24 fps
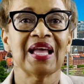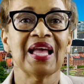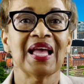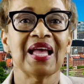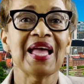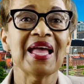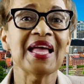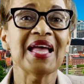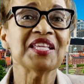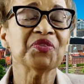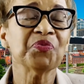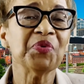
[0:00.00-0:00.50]

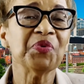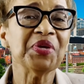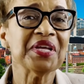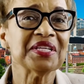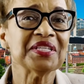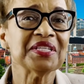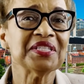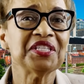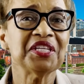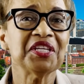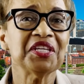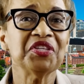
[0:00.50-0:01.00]
As we
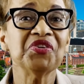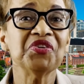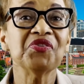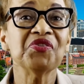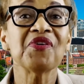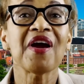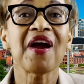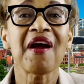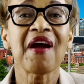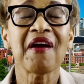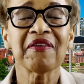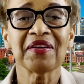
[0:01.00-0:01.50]
continue
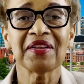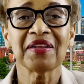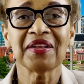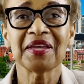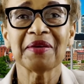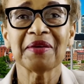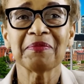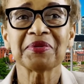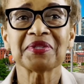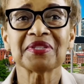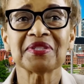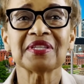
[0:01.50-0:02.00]
our
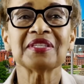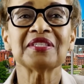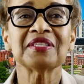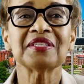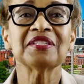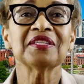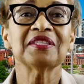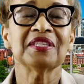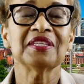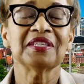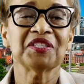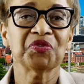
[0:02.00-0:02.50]
glimpse into
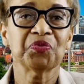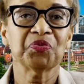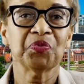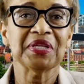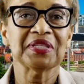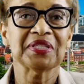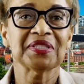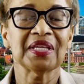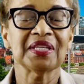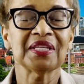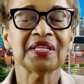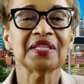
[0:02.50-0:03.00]
this
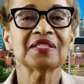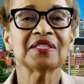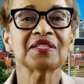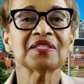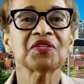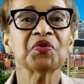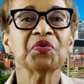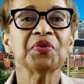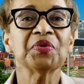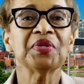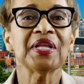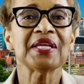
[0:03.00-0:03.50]
week's Sunday
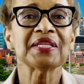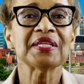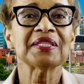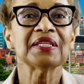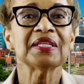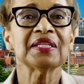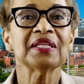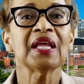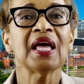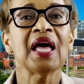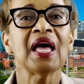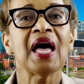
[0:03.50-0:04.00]
School
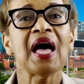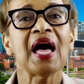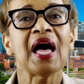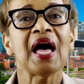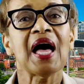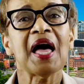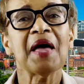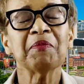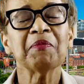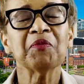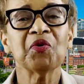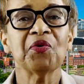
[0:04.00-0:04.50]
lesson,
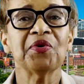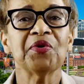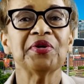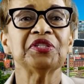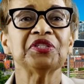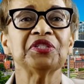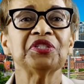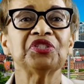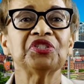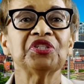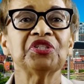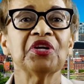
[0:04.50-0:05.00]
I'm going
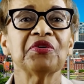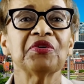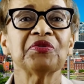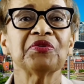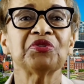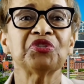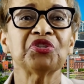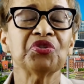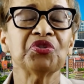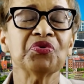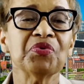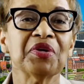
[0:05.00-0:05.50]
to share
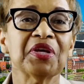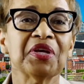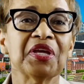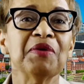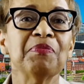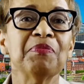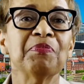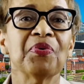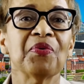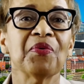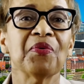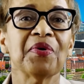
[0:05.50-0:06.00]
two
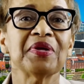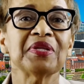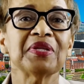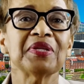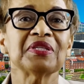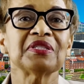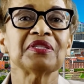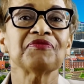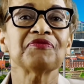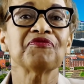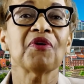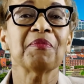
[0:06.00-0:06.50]
key
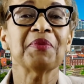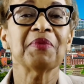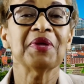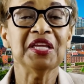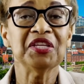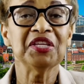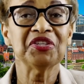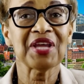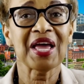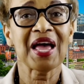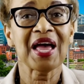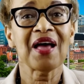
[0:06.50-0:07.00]
points from
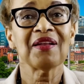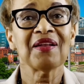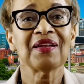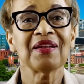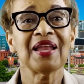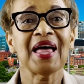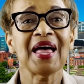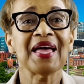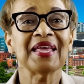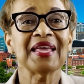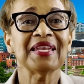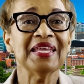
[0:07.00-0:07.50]
each
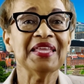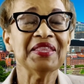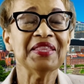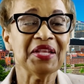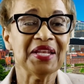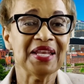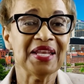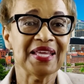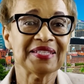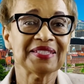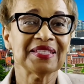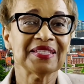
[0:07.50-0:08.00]
outline in the
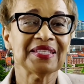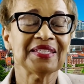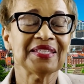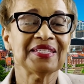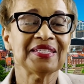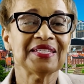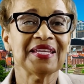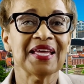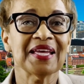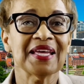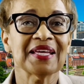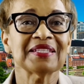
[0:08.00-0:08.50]
lesson
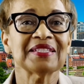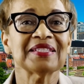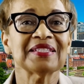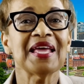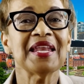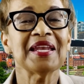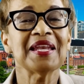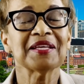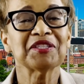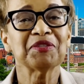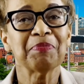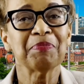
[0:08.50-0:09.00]
text
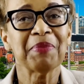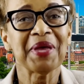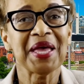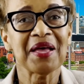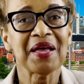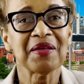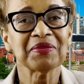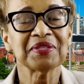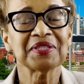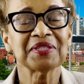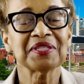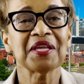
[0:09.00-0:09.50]
and
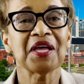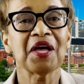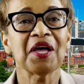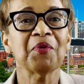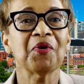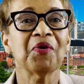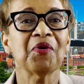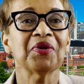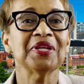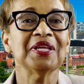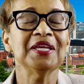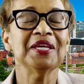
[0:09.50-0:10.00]
expound
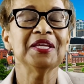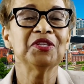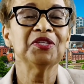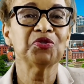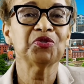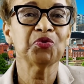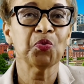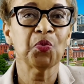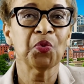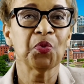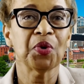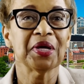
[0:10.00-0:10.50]
some on each
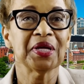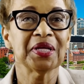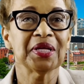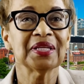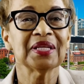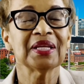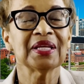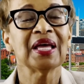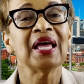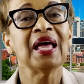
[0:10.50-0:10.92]
one.